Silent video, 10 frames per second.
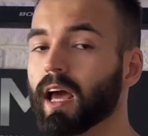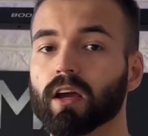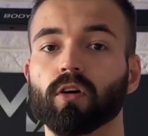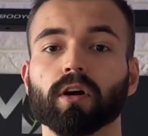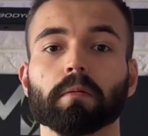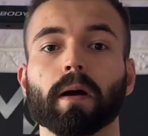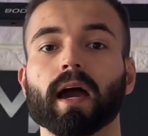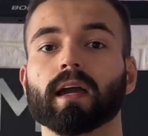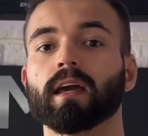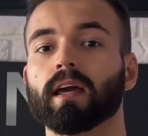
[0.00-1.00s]
and going
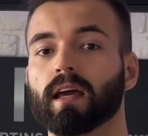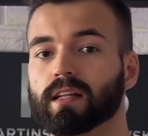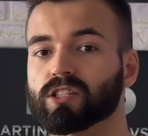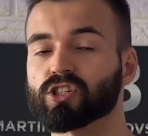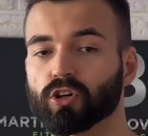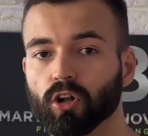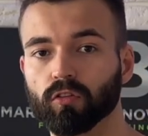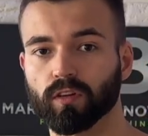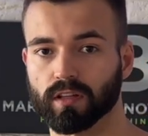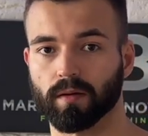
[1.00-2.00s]
back and
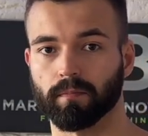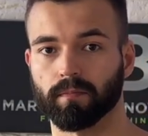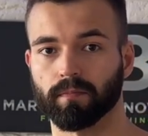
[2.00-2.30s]
solving them.